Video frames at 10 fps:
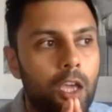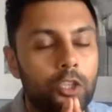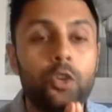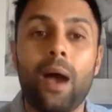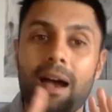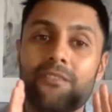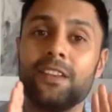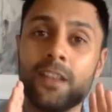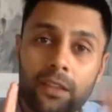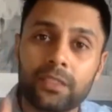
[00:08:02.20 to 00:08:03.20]
you have
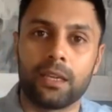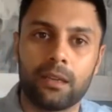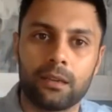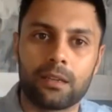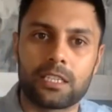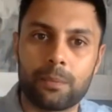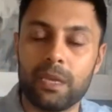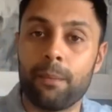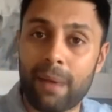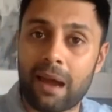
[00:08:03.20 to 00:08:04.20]
nothing to
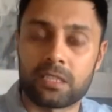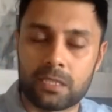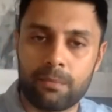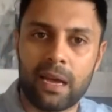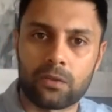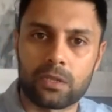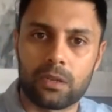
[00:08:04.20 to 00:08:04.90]
be embarrassed about.